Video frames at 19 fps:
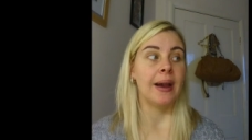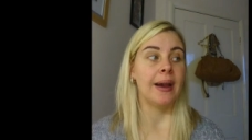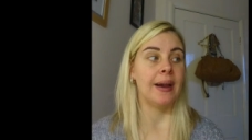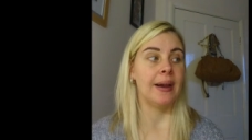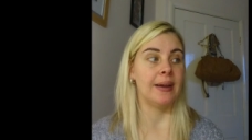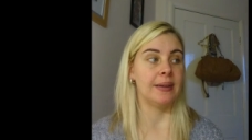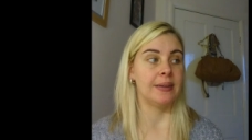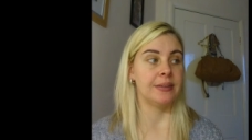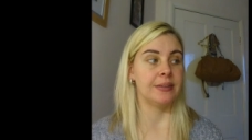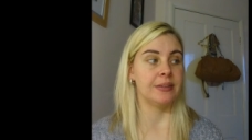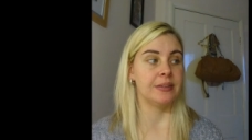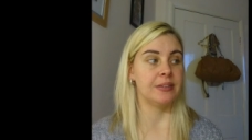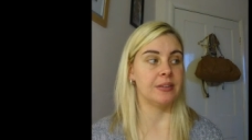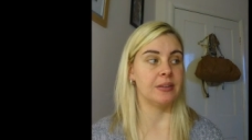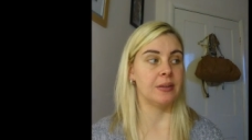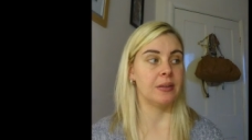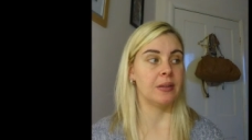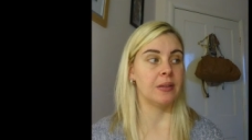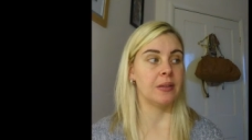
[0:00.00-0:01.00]
and
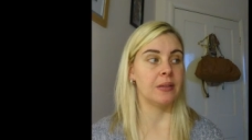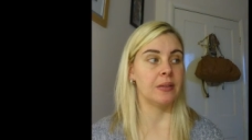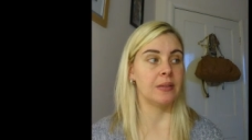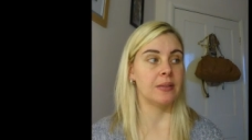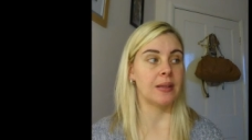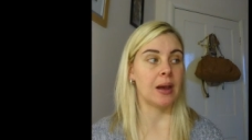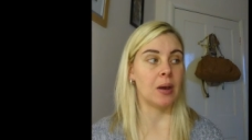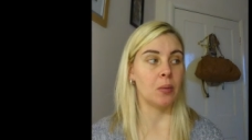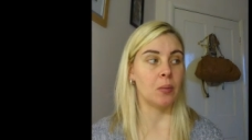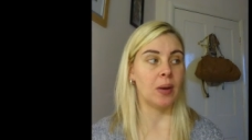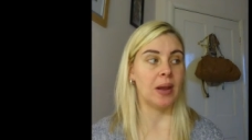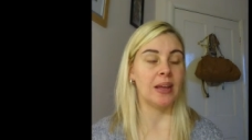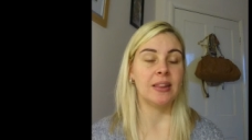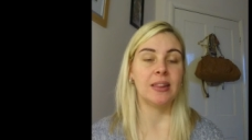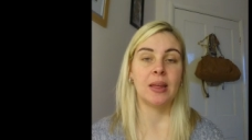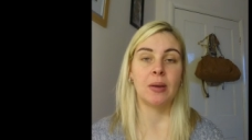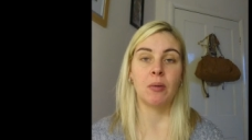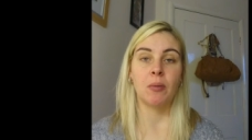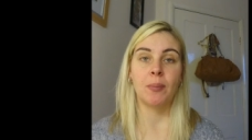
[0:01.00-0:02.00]
that way
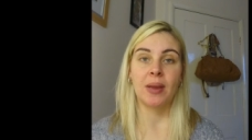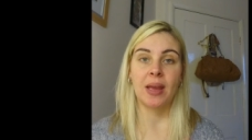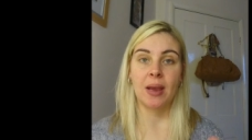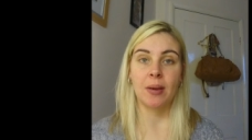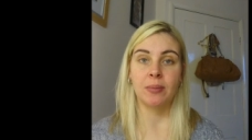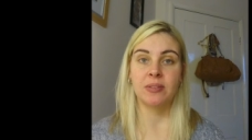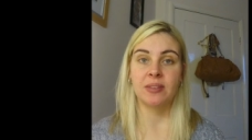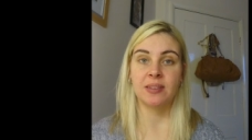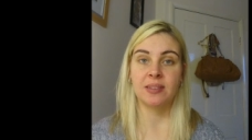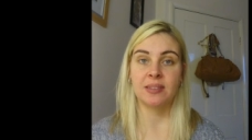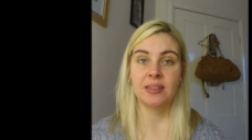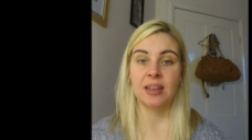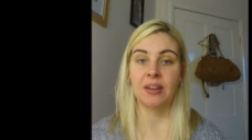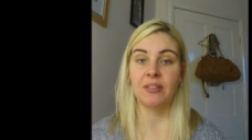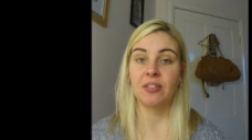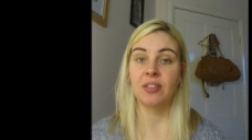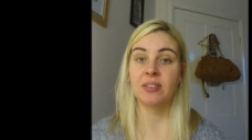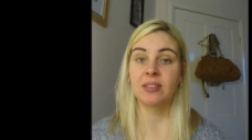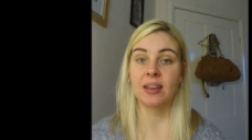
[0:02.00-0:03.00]
they will be able to
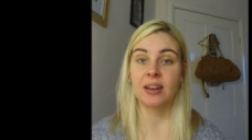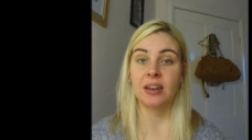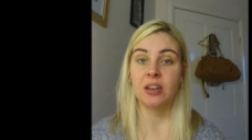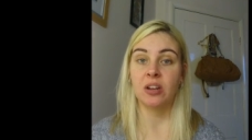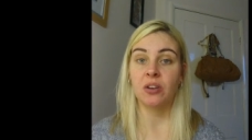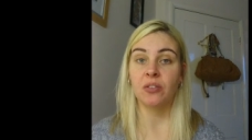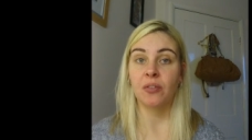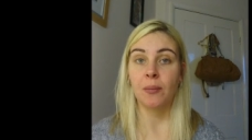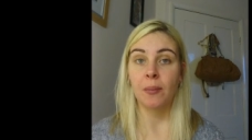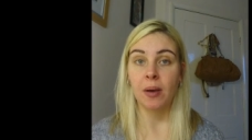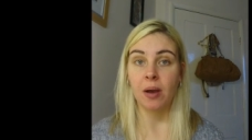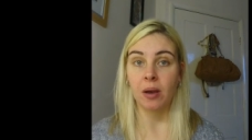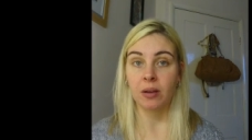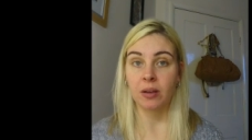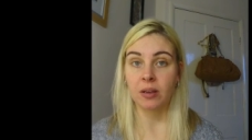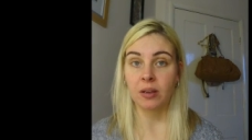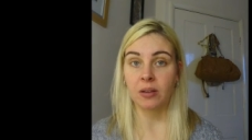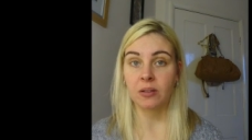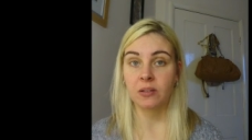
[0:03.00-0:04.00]
see if there's any other
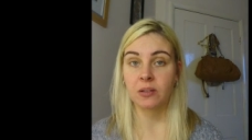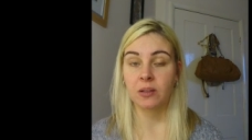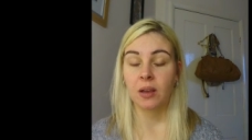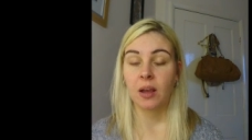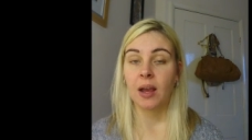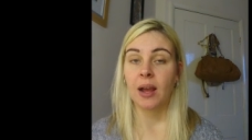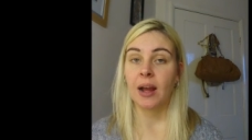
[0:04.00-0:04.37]
markers.